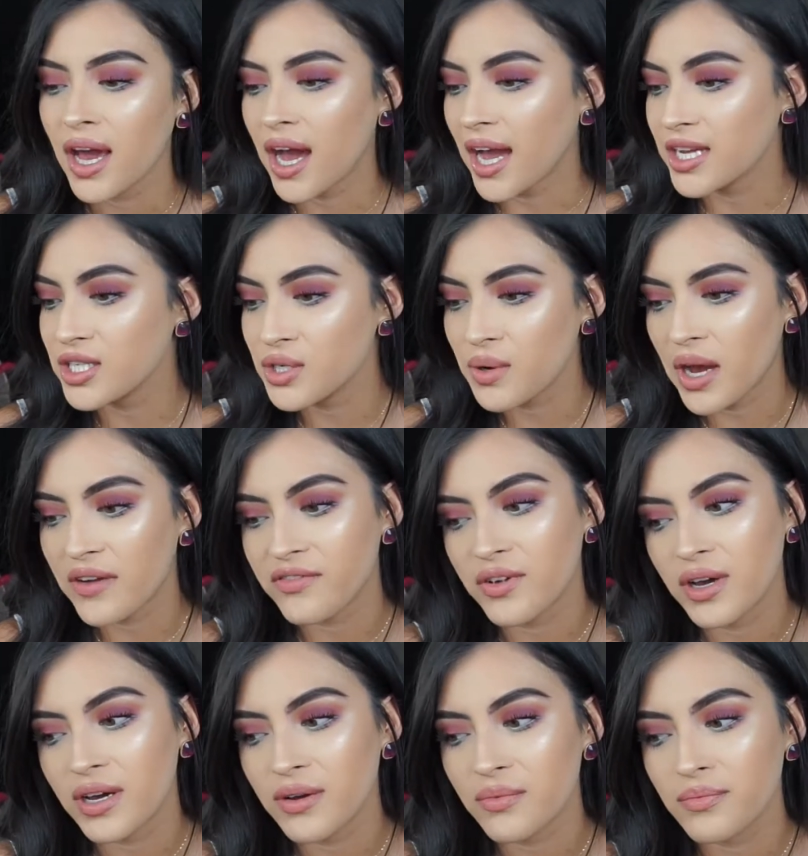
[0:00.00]
I do
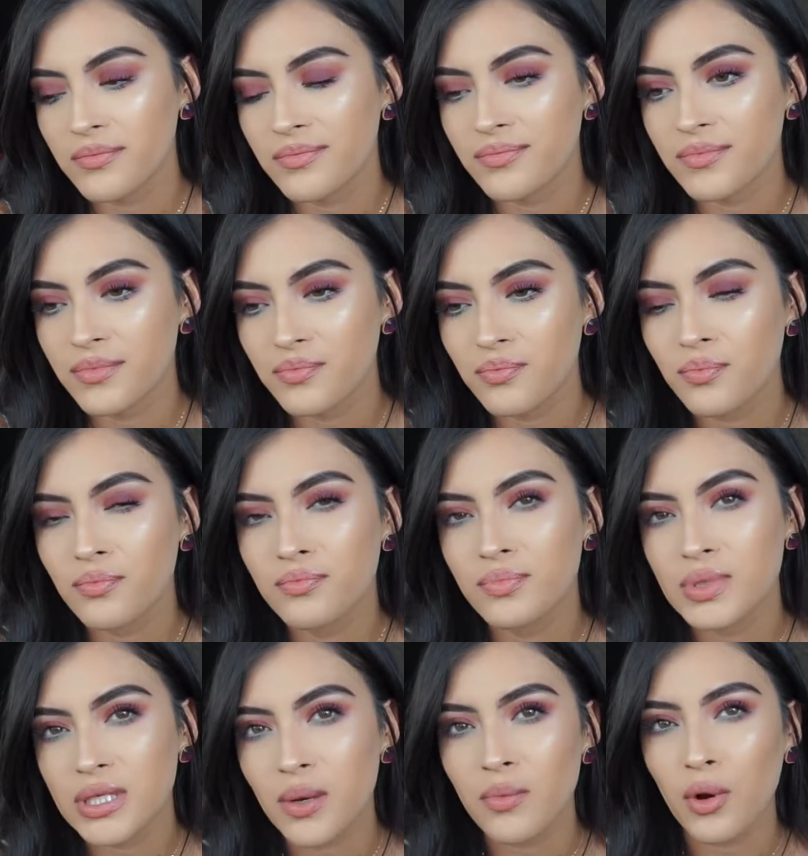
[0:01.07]
have
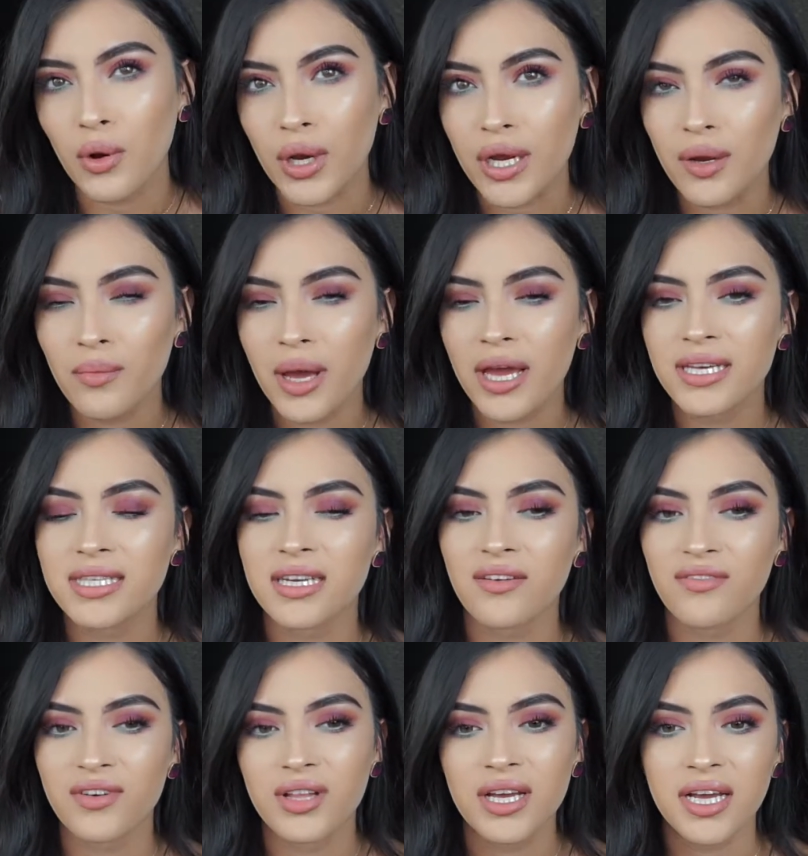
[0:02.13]
some green in my eyes, and I
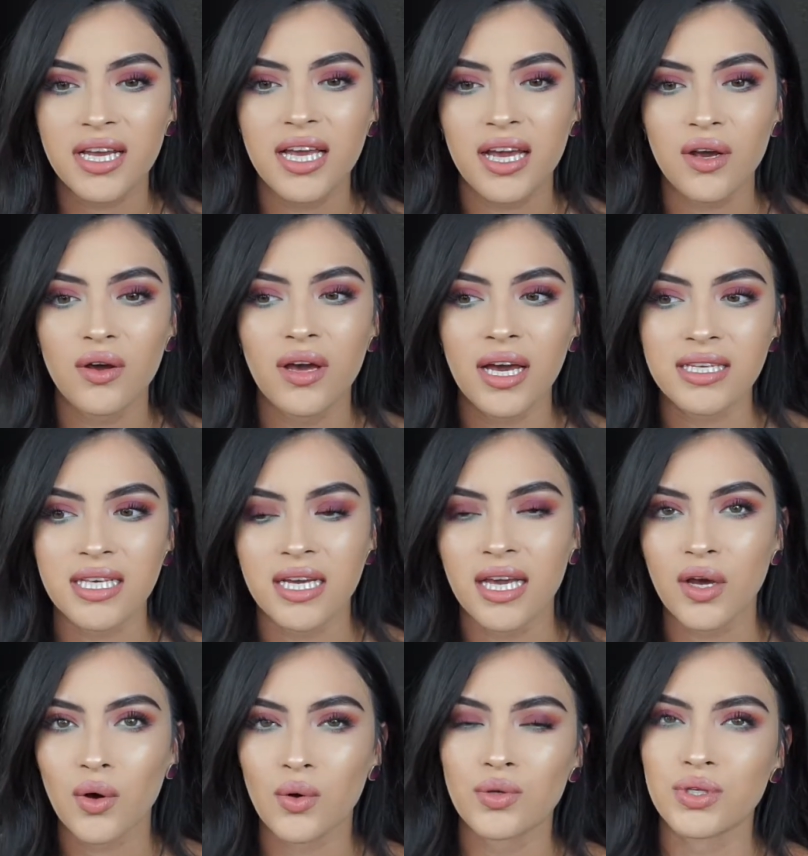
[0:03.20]
feel like as I
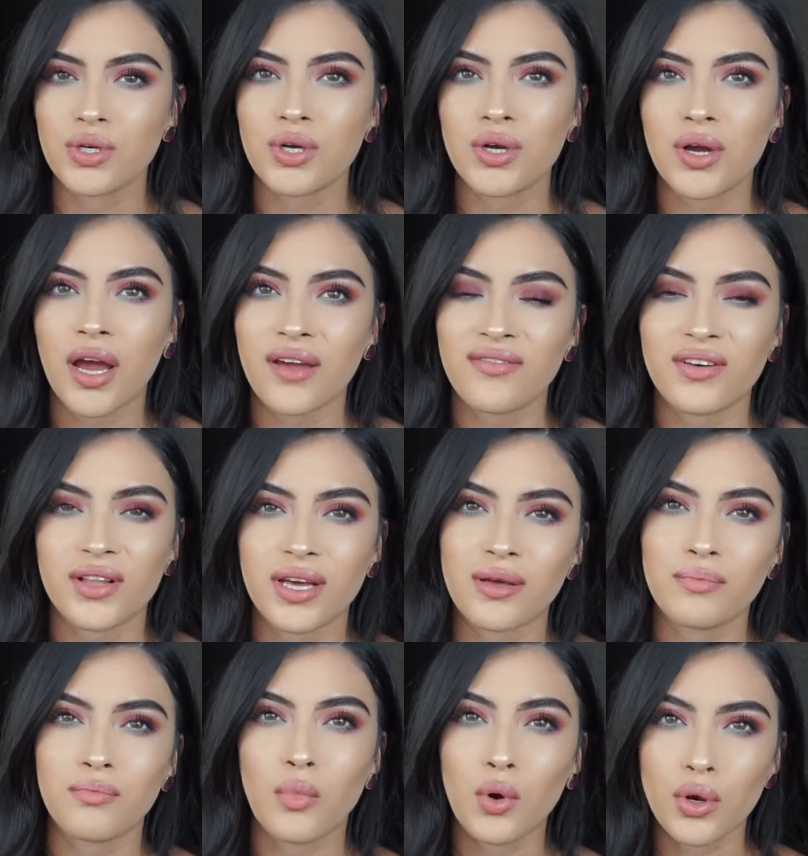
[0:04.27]
get older, I feel
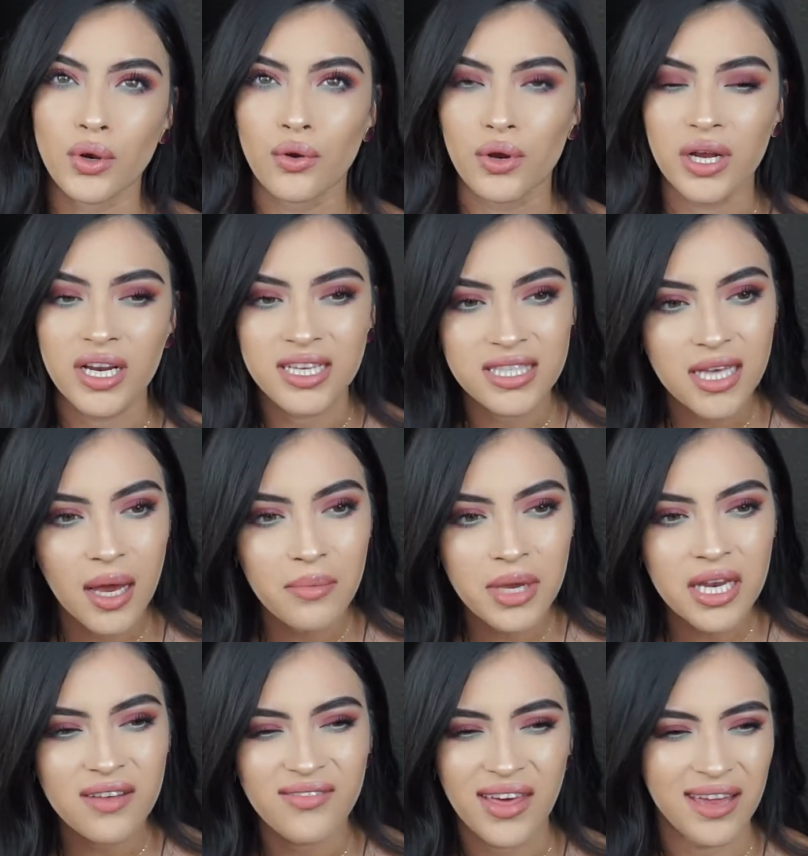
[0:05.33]
like more green is
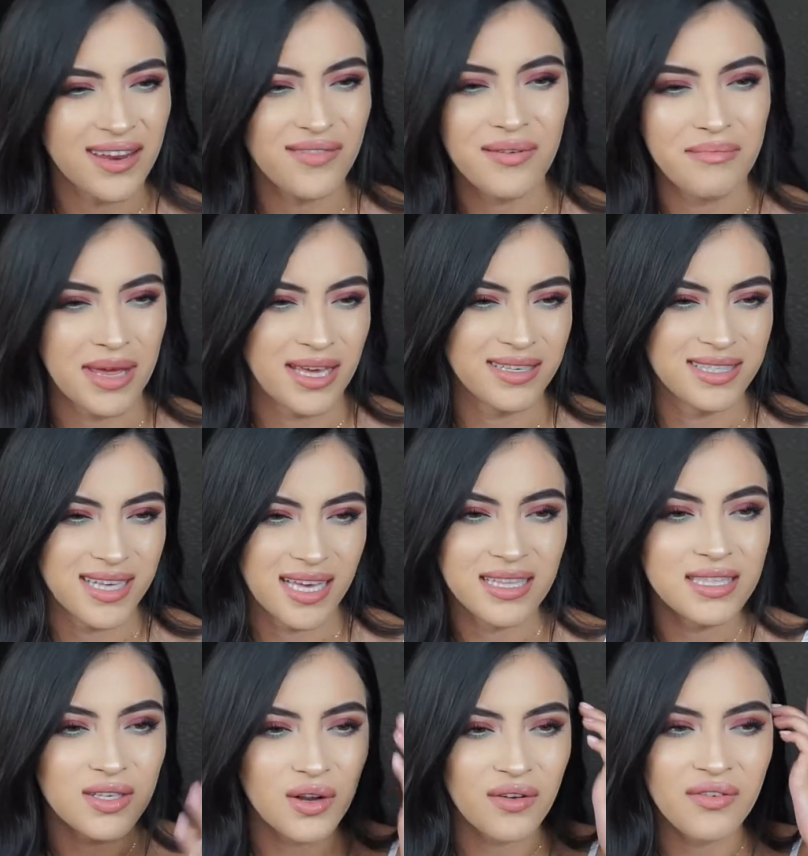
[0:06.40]
coming, if that even makes
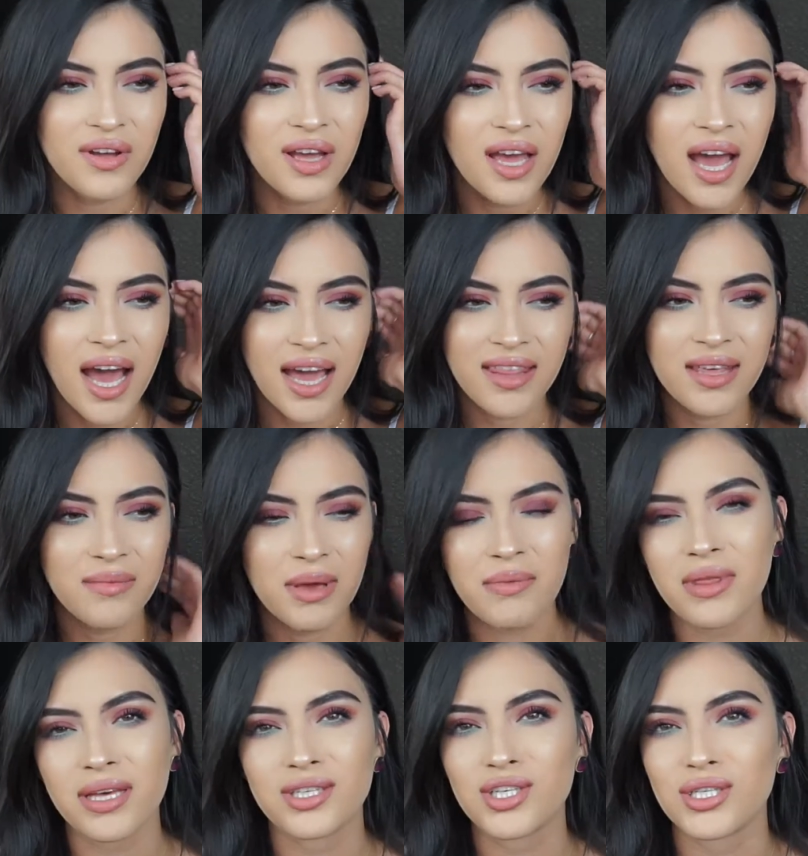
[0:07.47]
sense. Or I think maybe
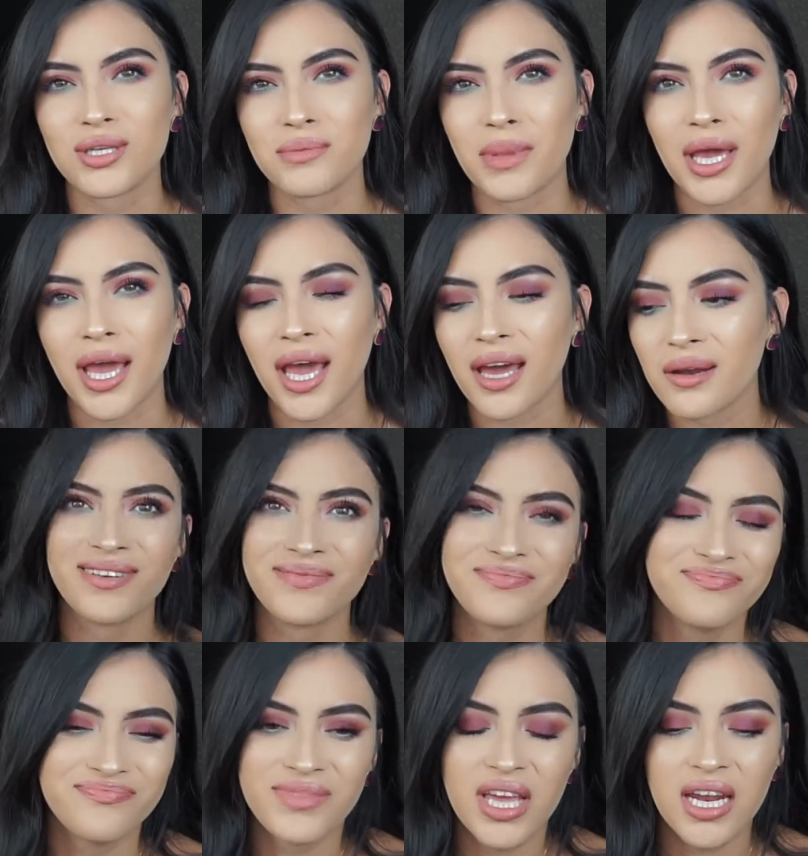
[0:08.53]
that's just in my head
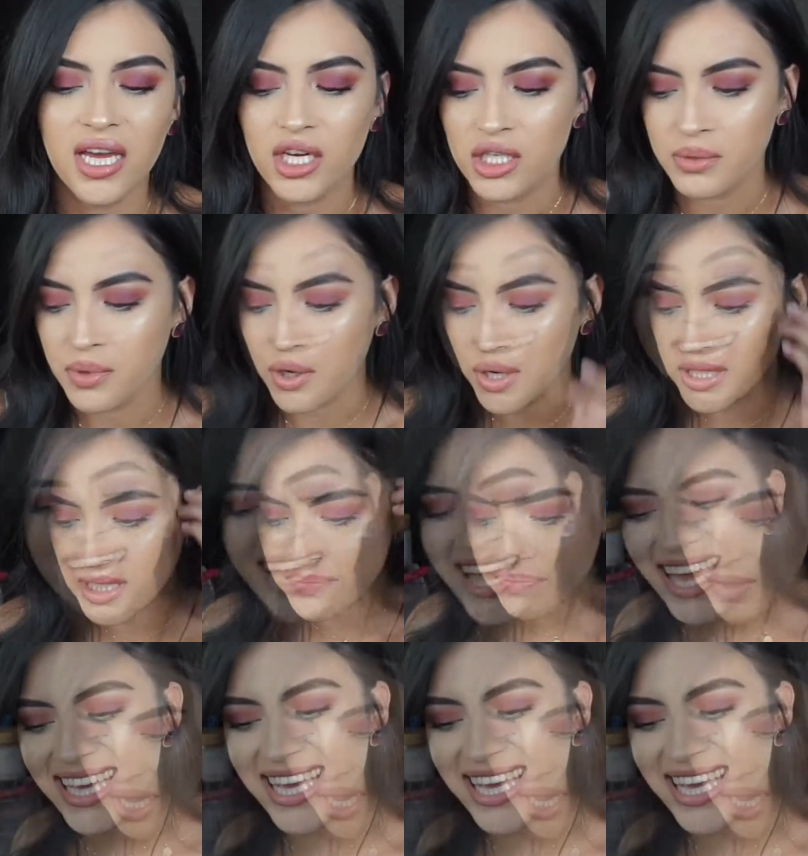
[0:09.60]
and I could just be crazy.